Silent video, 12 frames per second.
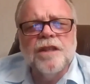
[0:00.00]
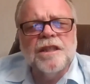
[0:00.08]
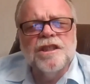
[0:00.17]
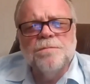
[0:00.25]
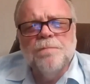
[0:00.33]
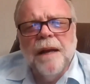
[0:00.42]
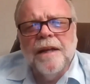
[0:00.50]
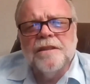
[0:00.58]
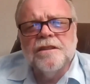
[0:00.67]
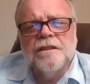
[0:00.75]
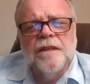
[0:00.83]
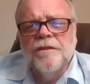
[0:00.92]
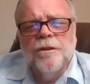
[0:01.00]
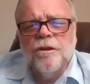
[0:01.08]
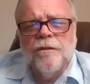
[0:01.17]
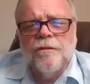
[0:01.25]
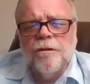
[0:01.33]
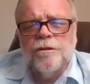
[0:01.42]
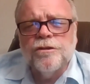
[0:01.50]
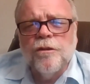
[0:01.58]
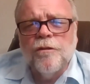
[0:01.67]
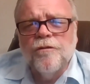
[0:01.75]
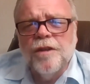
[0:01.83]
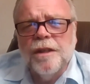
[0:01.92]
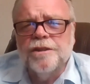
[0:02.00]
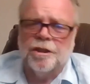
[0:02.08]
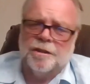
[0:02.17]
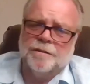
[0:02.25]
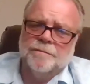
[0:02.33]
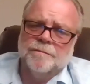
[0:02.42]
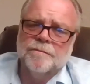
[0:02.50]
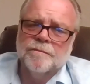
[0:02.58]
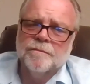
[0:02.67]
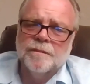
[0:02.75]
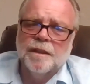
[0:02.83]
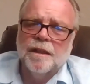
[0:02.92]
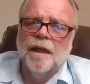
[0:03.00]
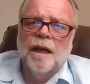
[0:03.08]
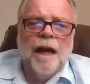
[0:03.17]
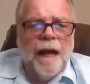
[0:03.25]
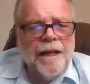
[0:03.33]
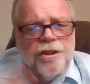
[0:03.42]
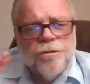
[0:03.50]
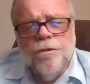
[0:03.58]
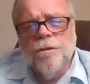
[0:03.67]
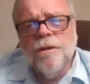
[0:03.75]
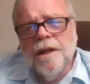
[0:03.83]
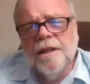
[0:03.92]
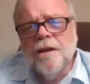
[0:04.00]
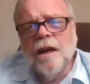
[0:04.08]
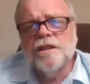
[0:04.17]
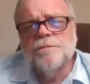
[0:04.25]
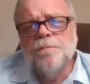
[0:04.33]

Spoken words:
expansive universal vision and truly does